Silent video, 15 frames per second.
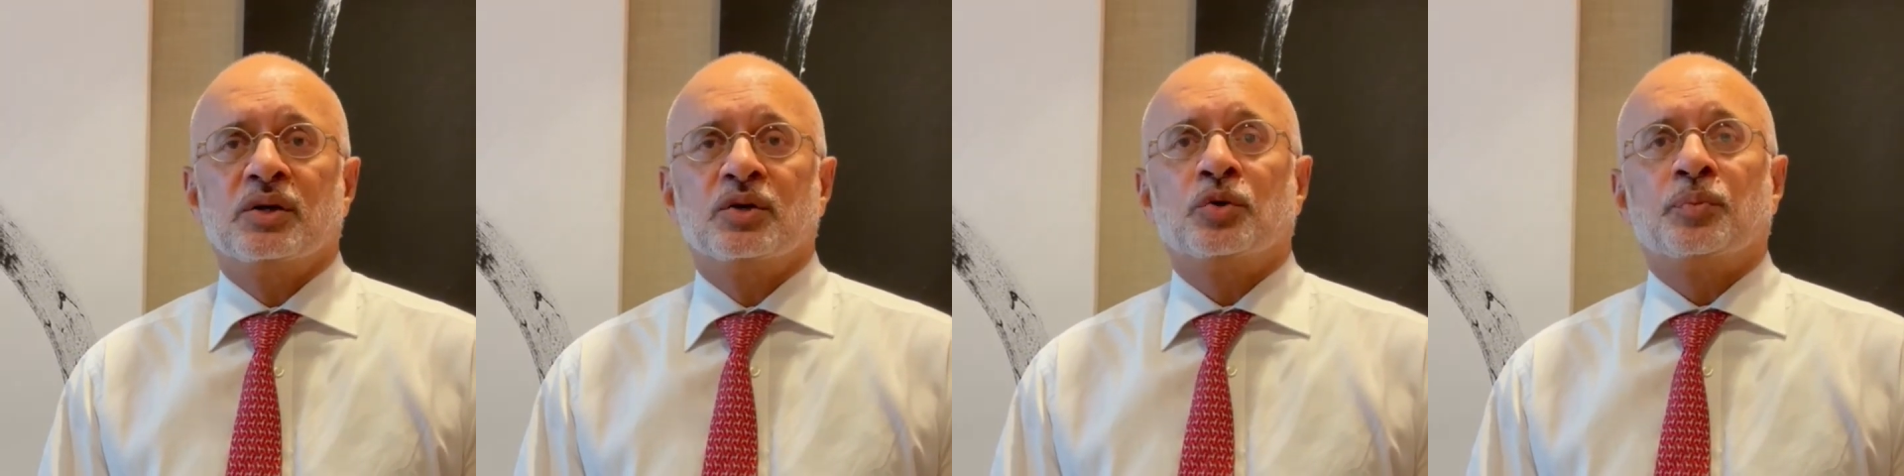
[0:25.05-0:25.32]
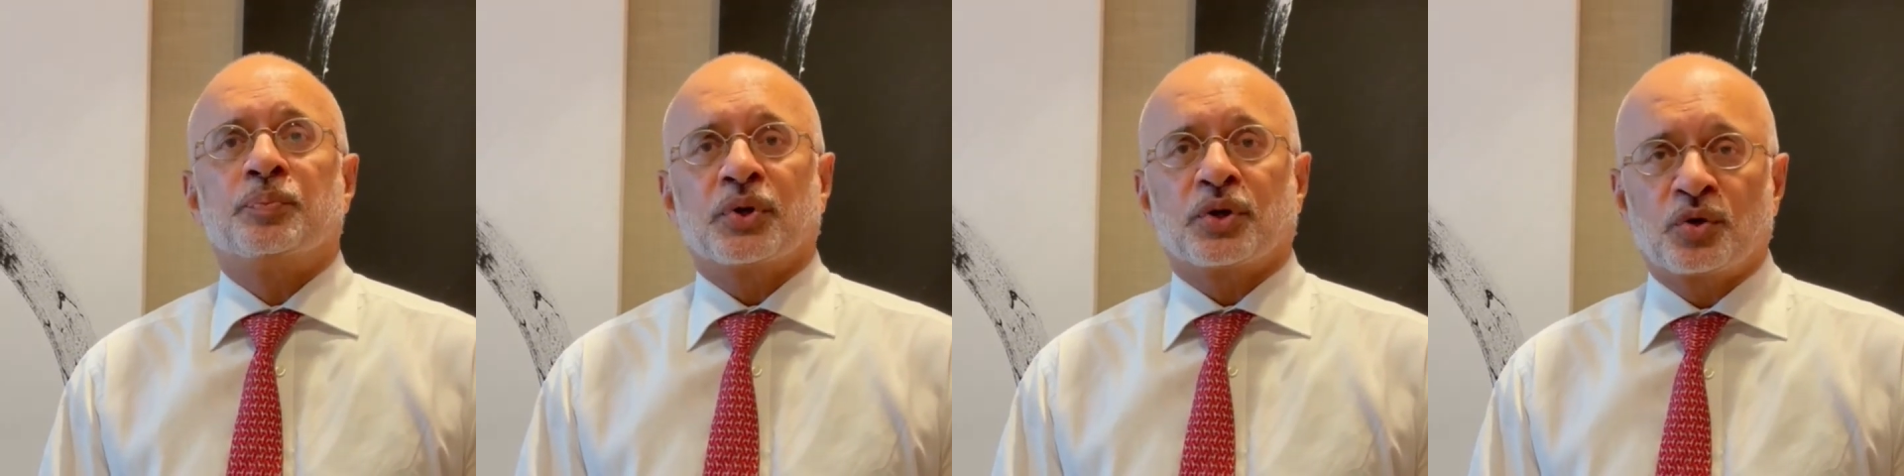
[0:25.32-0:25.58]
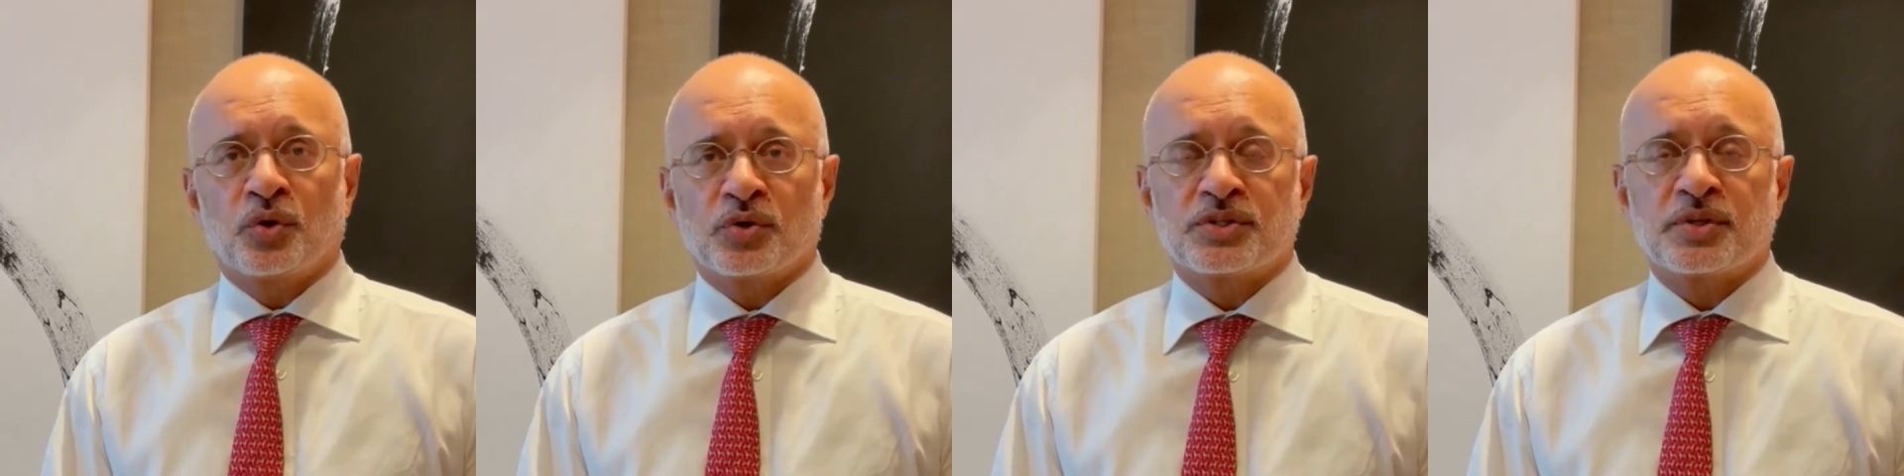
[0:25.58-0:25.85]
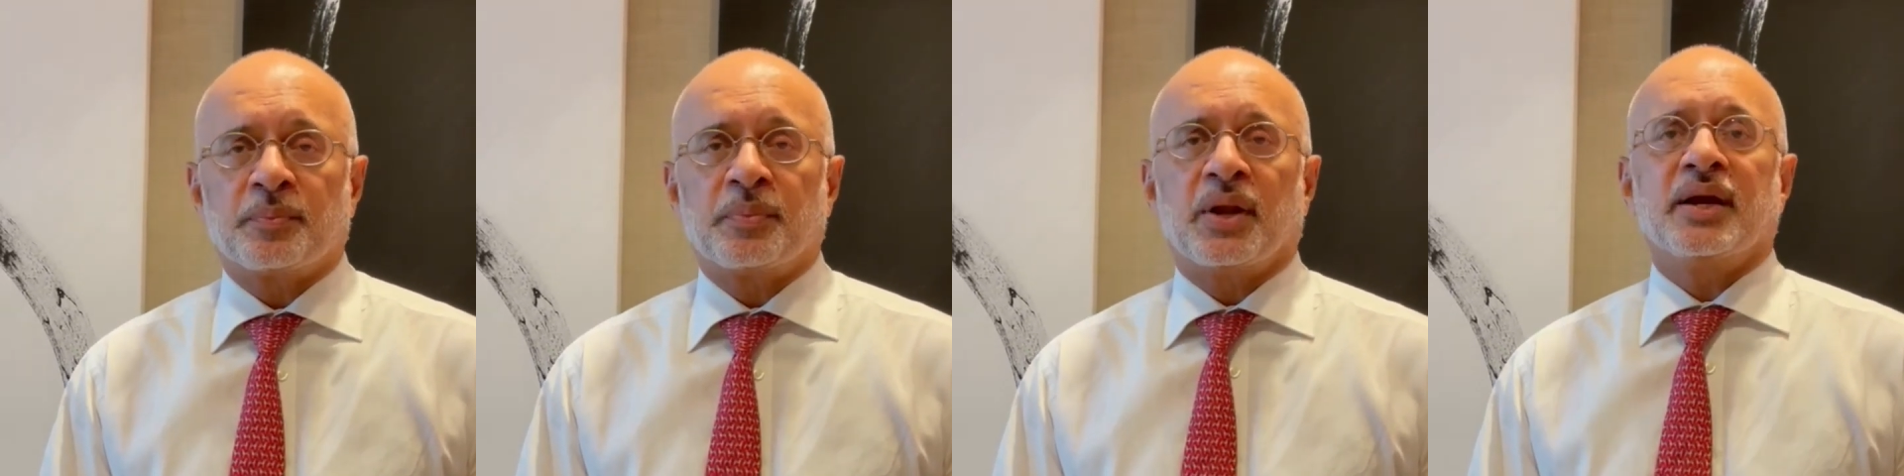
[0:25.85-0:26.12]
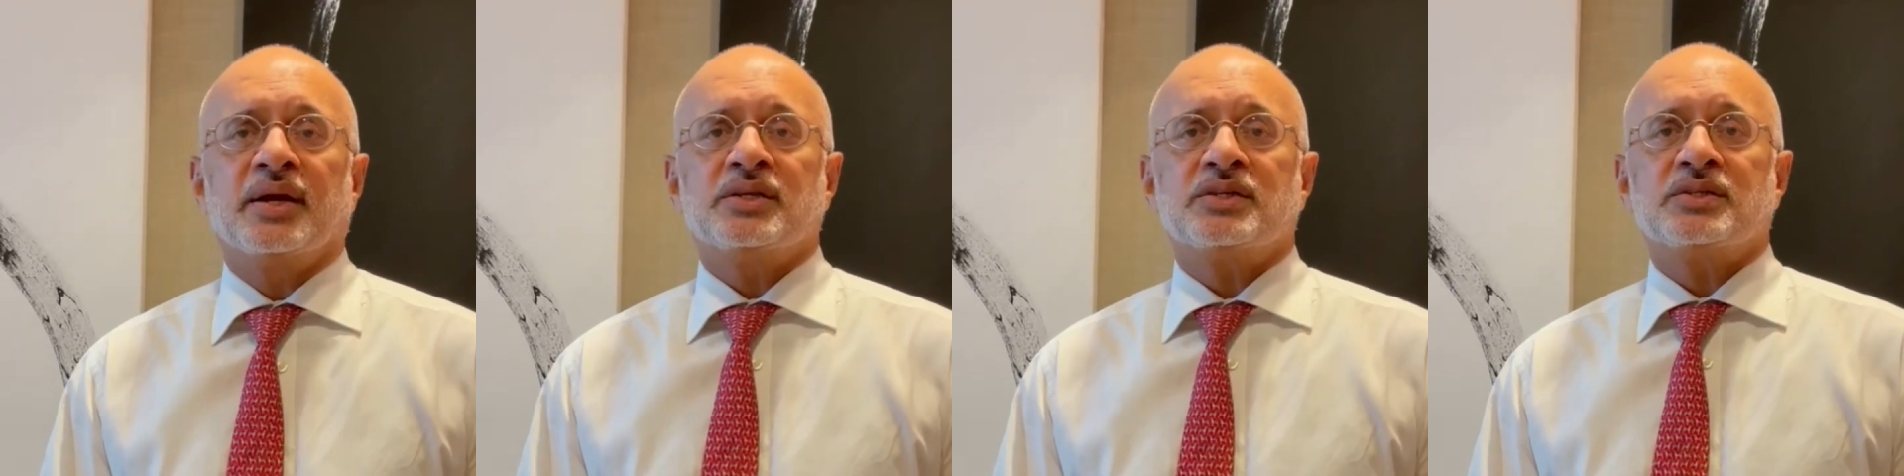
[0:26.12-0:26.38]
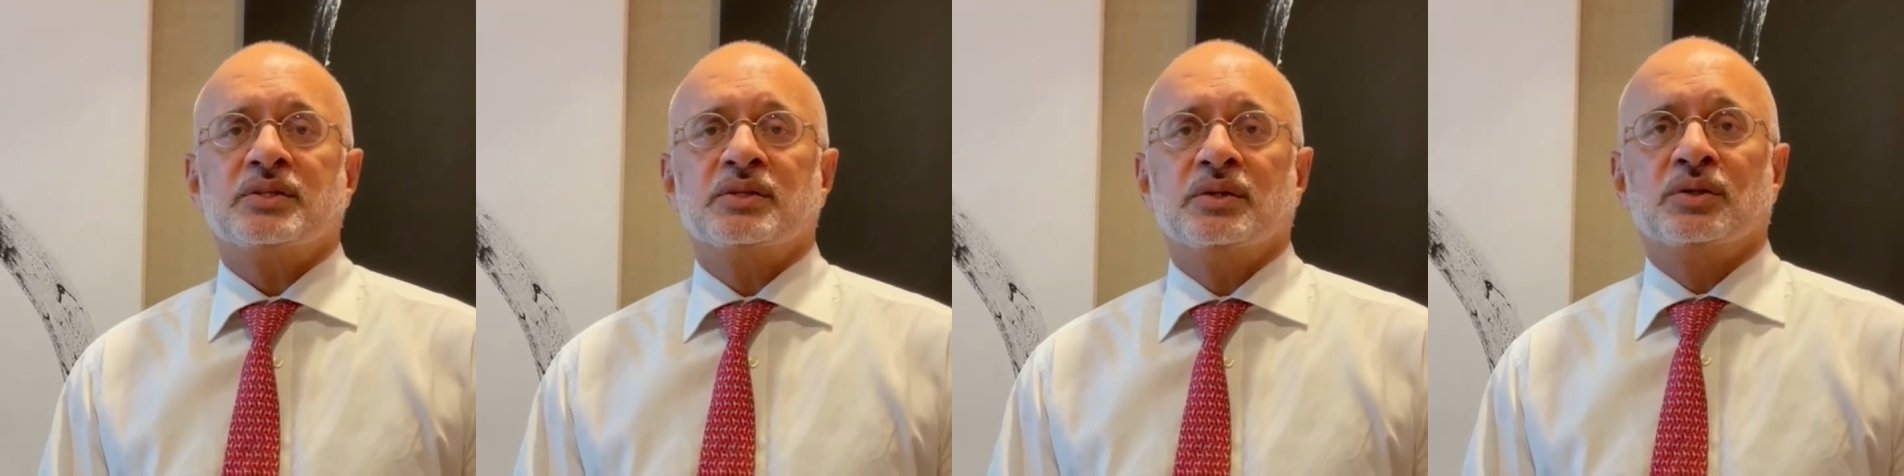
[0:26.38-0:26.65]
to procure
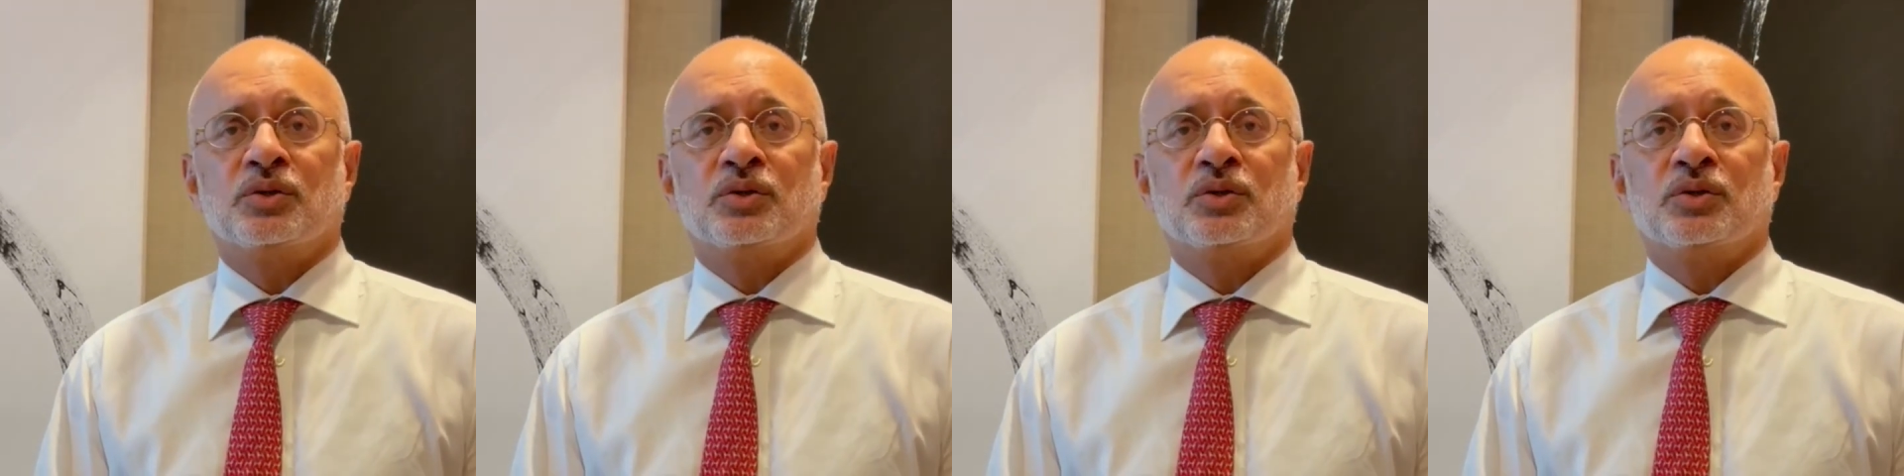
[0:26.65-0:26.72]
supplies,